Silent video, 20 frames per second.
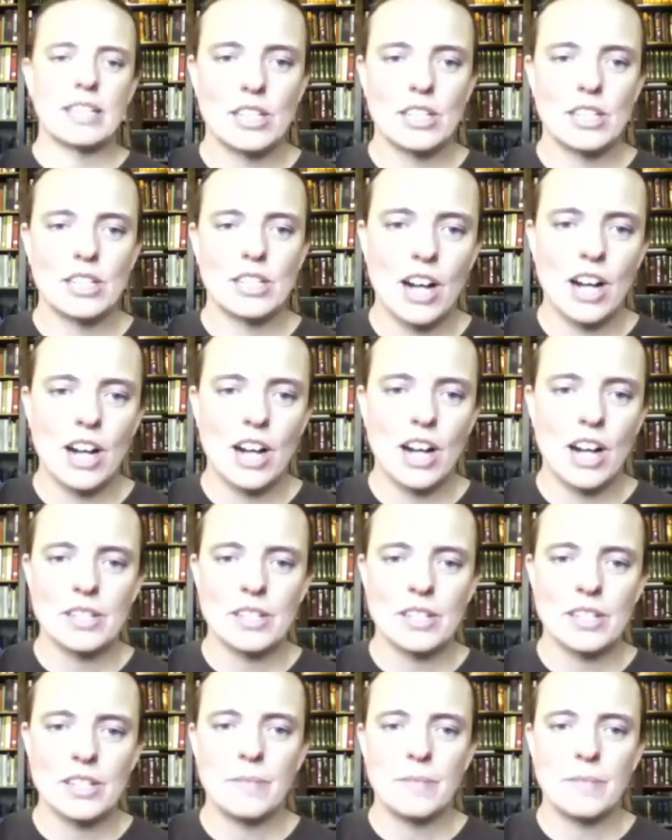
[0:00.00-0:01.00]

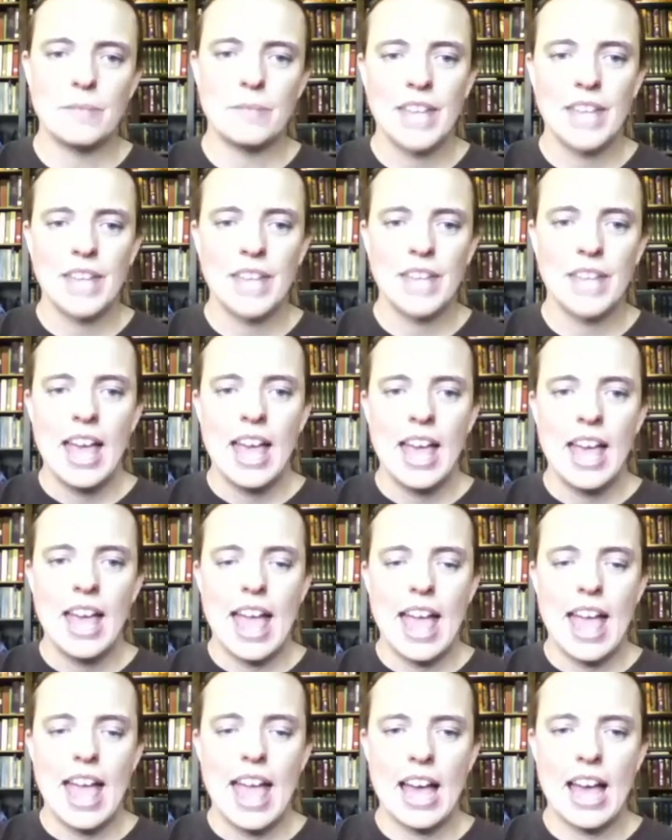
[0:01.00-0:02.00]
starts,
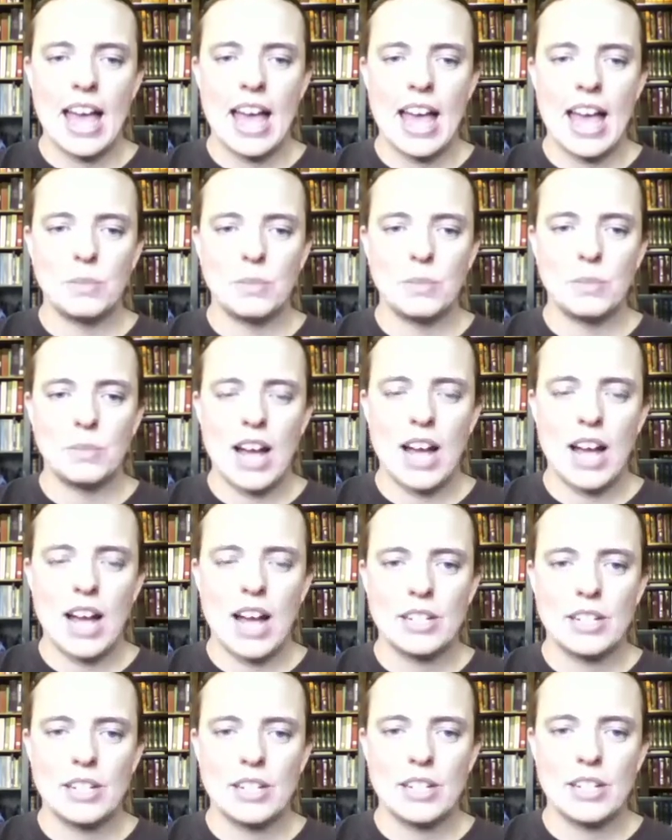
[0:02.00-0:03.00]
and we've
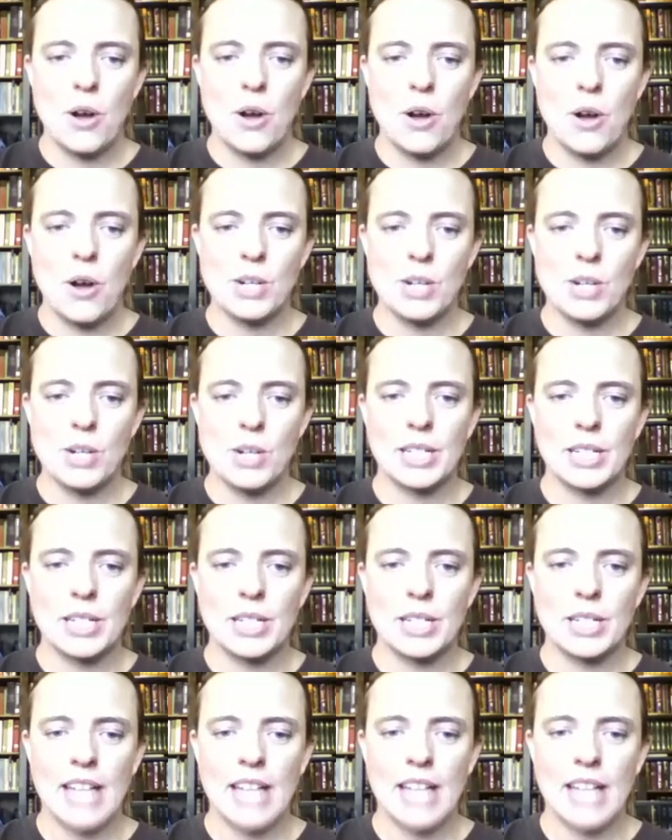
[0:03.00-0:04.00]
got
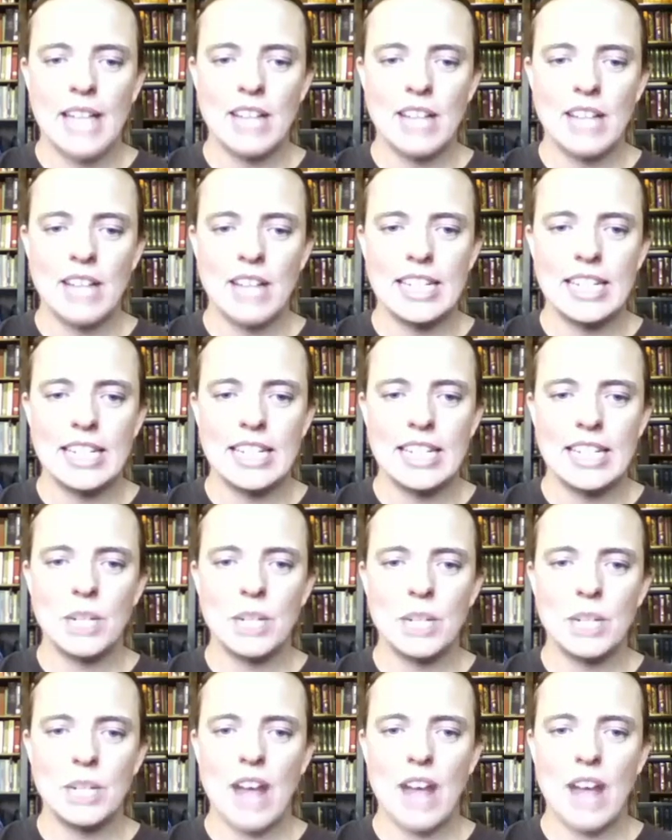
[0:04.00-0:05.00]
homework outlined
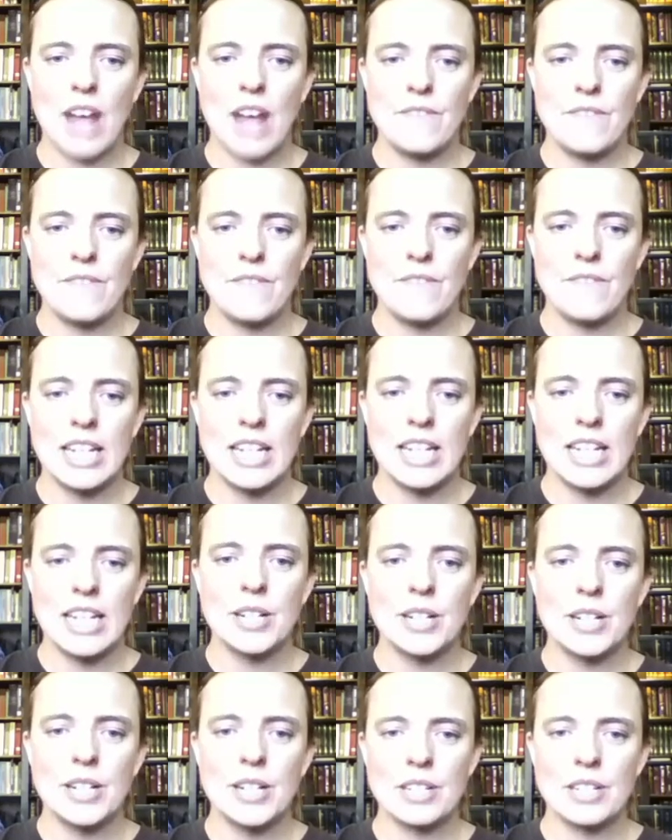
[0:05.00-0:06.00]
here. We've got
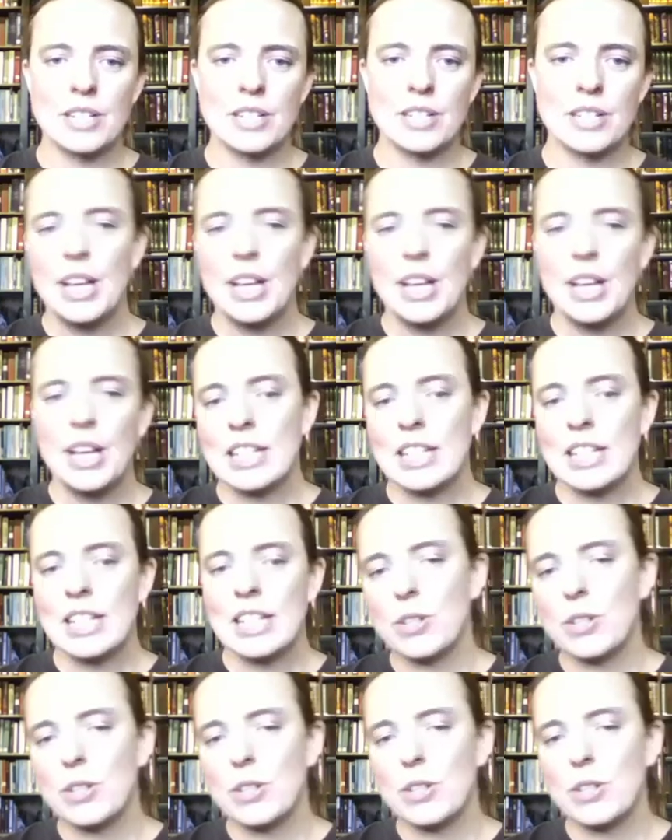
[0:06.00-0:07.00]
videos. This
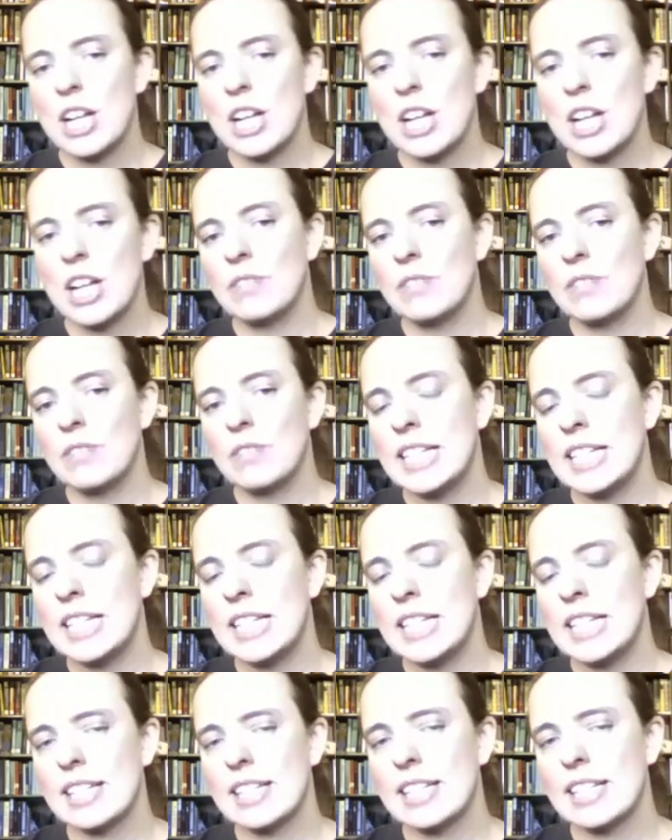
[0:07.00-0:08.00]
first chunk of
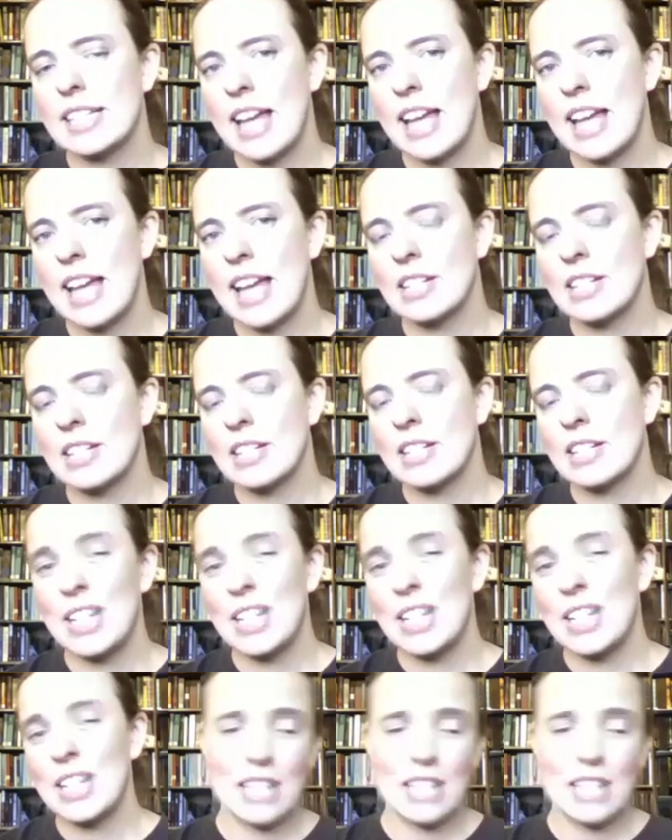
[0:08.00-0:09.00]
links heads to
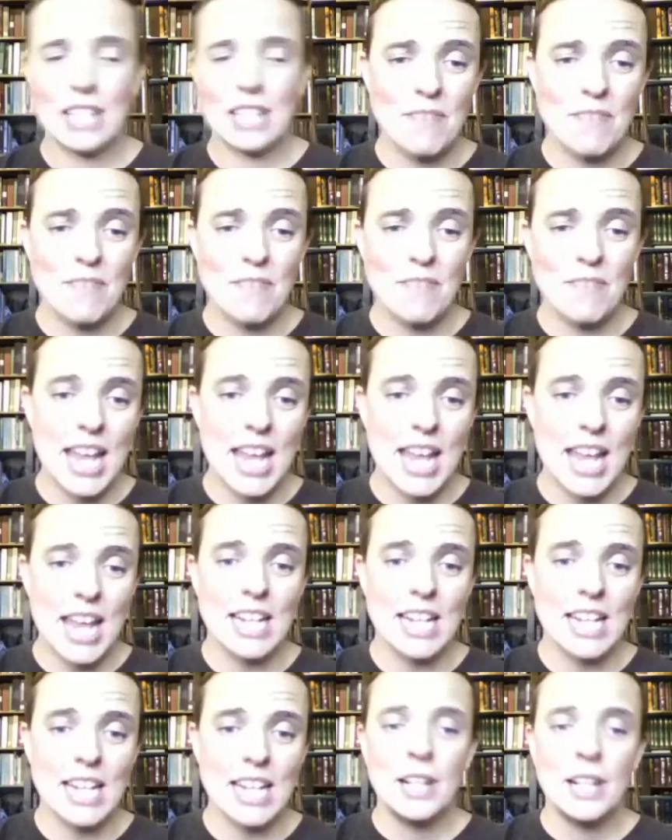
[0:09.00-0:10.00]
videos that I've
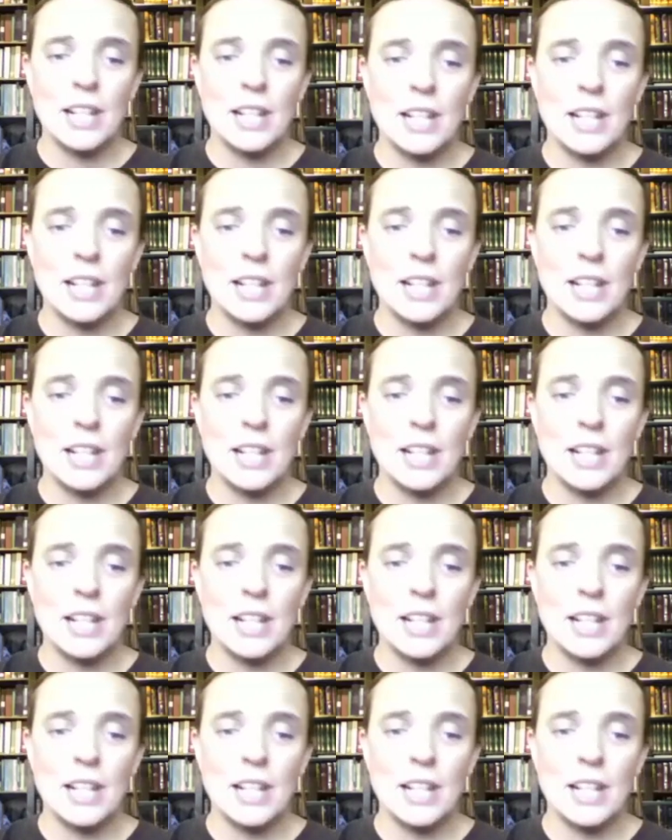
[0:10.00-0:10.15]
made.